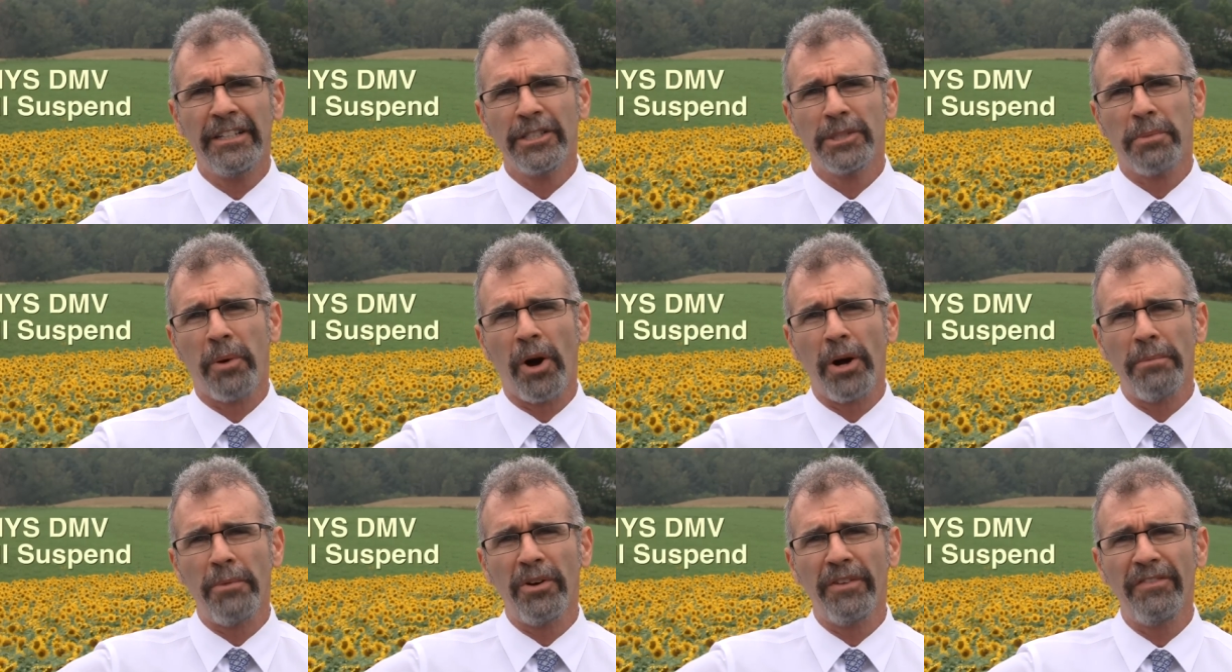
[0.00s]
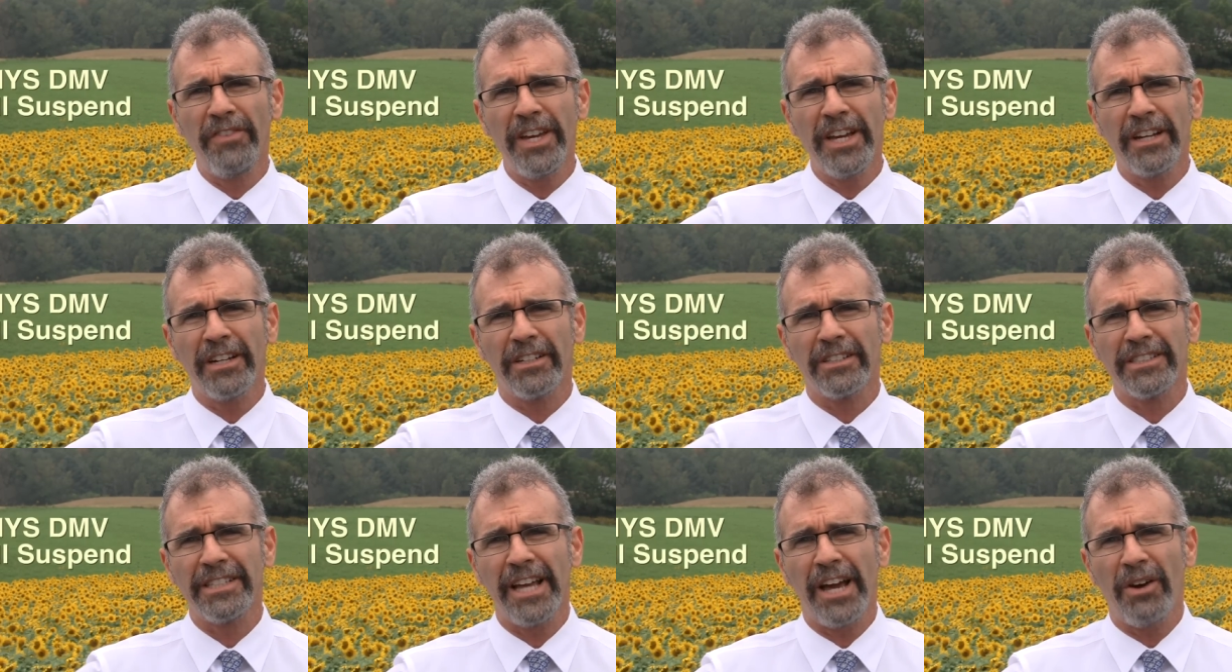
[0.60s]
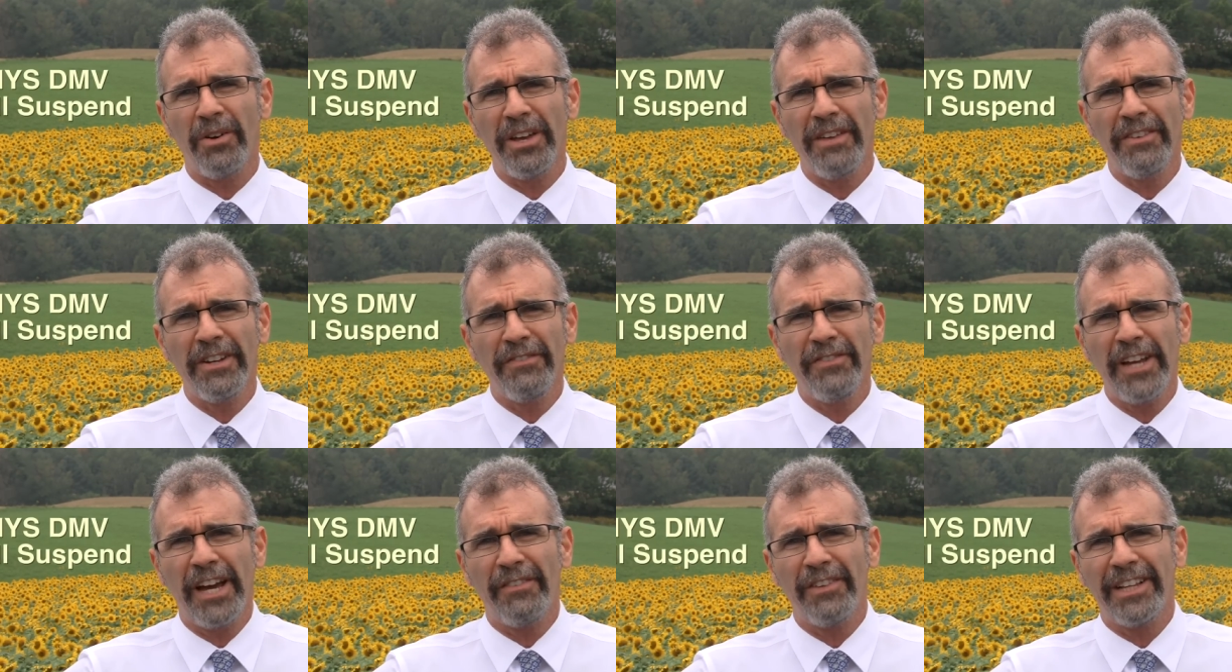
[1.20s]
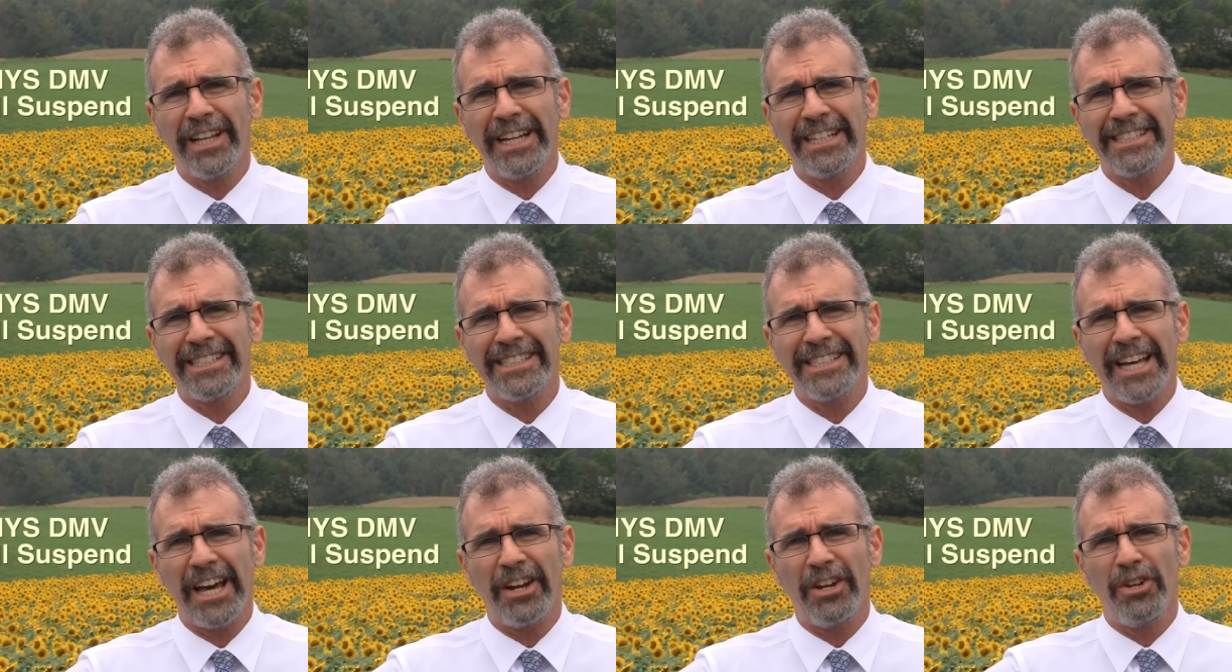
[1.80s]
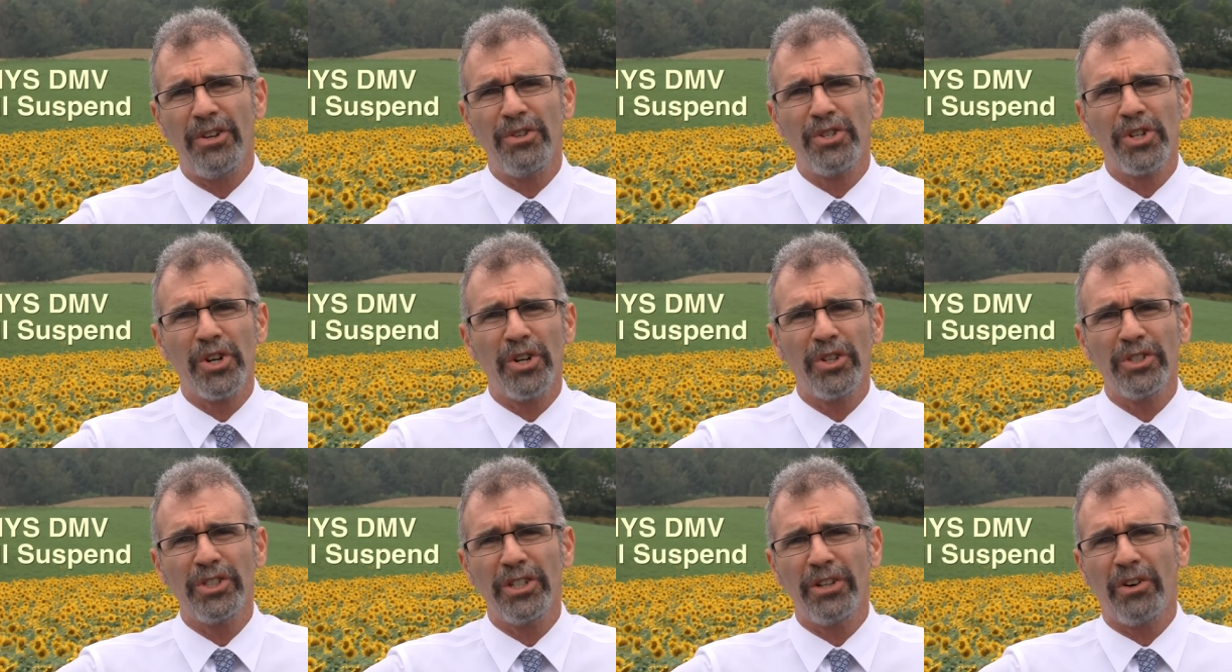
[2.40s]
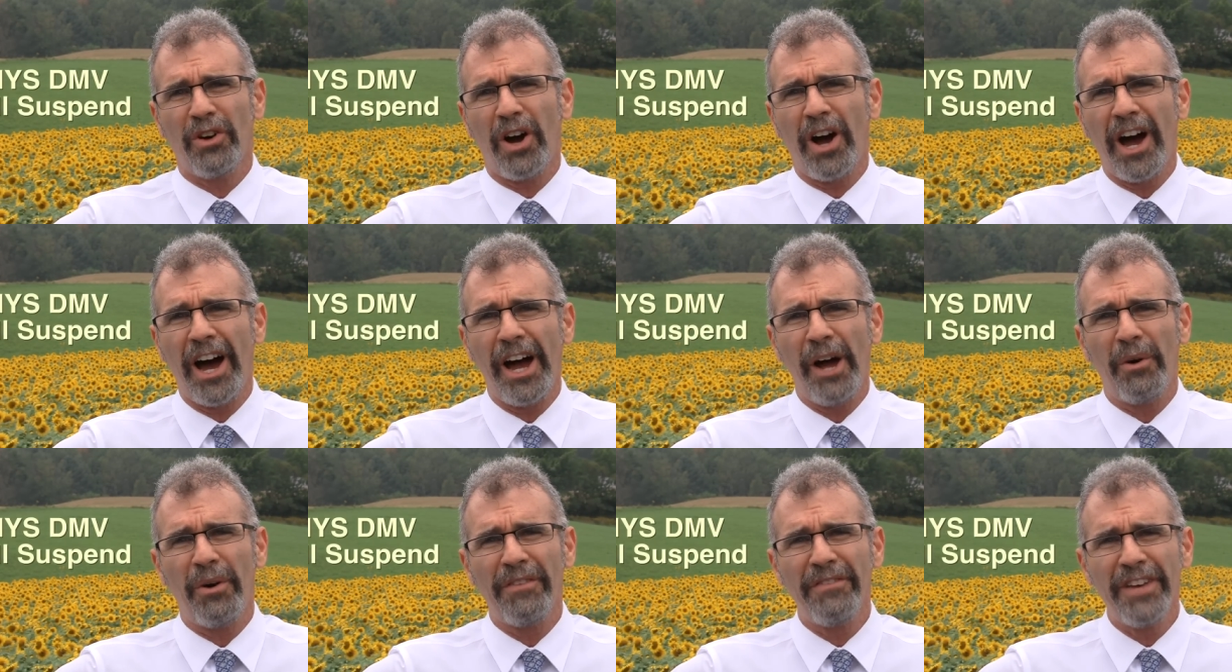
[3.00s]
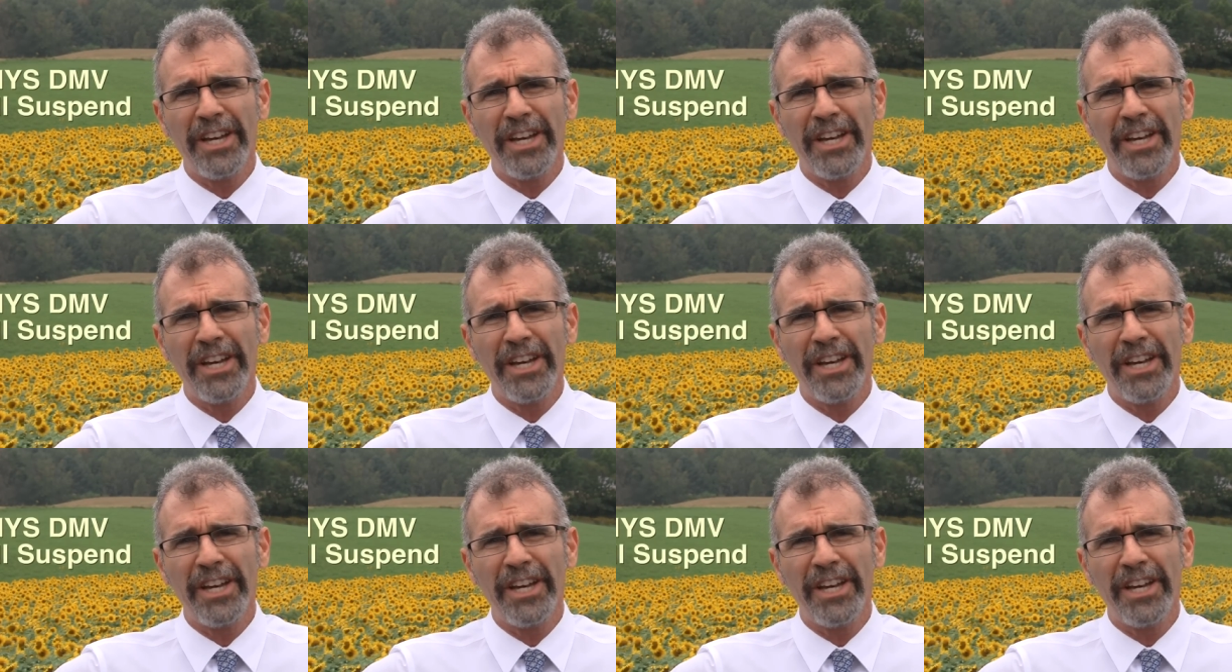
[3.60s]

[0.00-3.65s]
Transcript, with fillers: Department of Motor Vehicles. Now, even if you have a license out in New Jersey or Ohio,